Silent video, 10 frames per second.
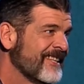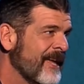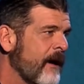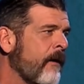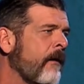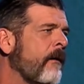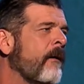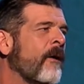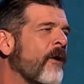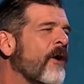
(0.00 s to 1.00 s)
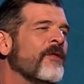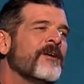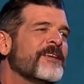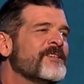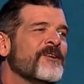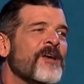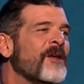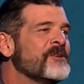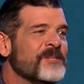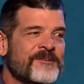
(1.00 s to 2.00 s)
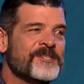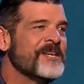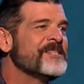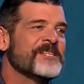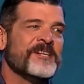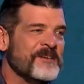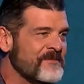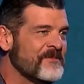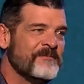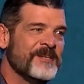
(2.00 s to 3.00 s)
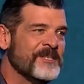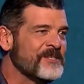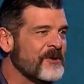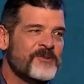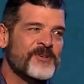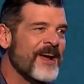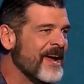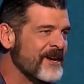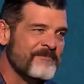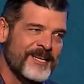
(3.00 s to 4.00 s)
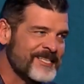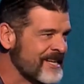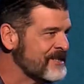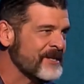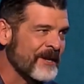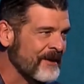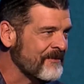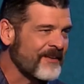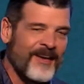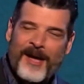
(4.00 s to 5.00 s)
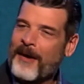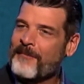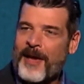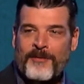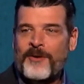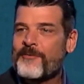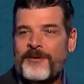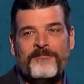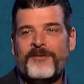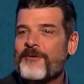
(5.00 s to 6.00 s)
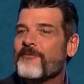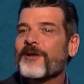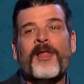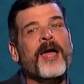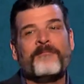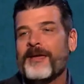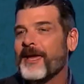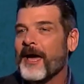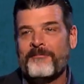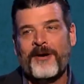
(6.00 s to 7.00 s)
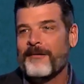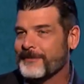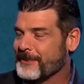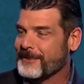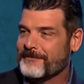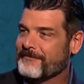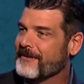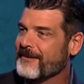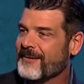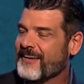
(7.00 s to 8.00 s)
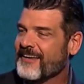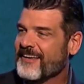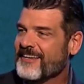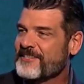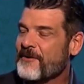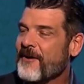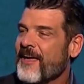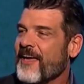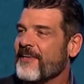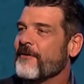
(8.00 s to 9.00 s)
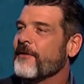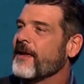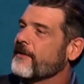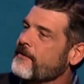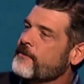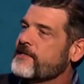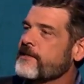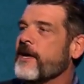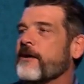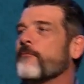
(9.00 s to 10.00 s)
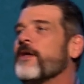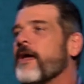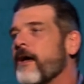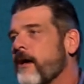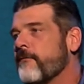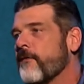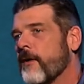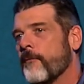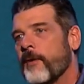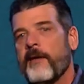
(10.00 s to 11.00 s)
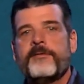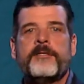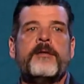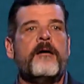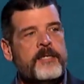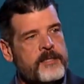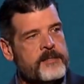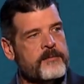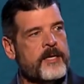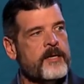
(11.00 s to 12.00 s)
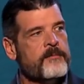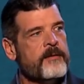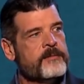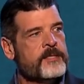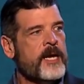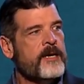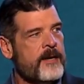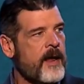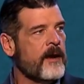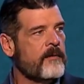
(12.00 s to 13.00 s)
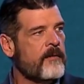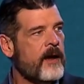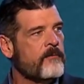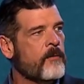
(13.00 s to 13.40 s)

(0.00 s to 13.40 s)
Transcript: Like, oh, look at you. Y'all are so sensitive. You've been so trained to be sensitive. Yeah. You wouldn't like me, I promise you. So, you know, like we have two donkeys, okay? We have Jane and Alan, right?